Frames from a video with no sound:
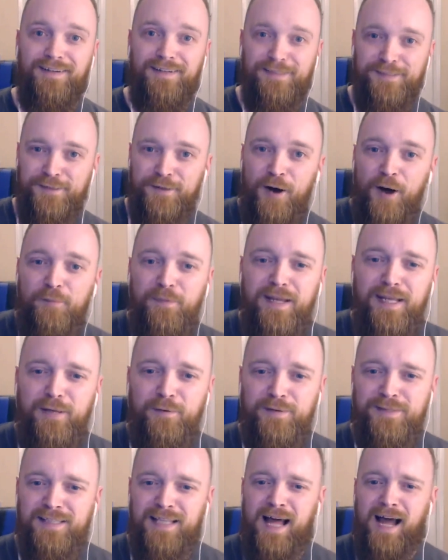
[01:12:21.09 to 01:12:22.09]
Do you know what I mean? It
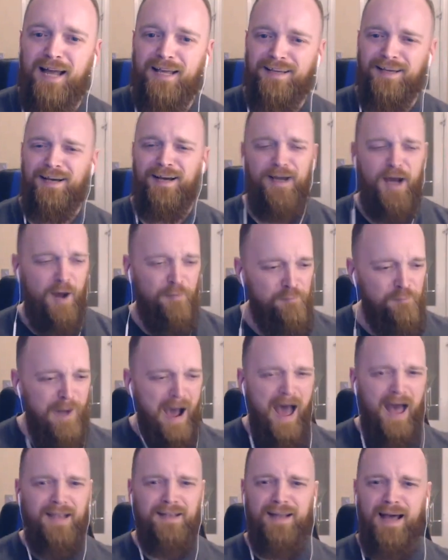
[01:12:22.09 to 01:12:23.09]
was like yeah.
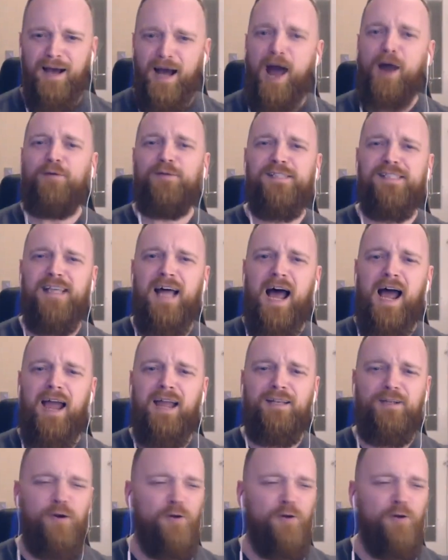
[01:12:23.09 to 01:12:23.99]
man outside,